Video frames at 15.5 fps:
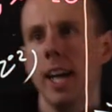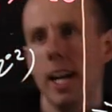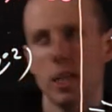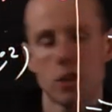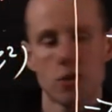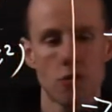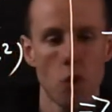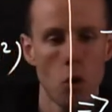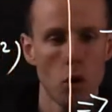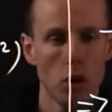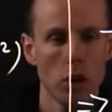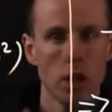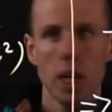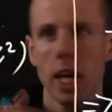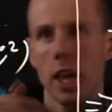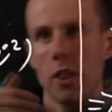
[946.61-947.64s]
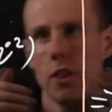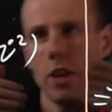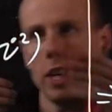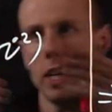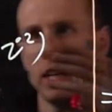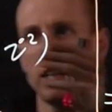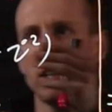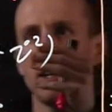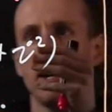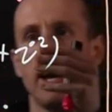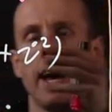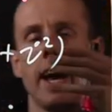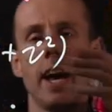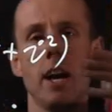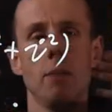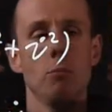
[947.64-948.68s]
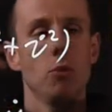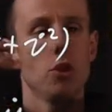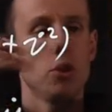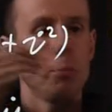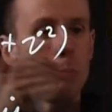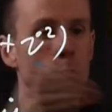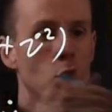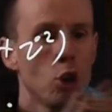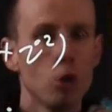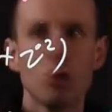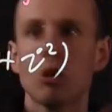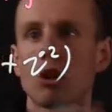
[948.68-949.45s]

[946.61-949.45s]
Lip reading: it's for the mu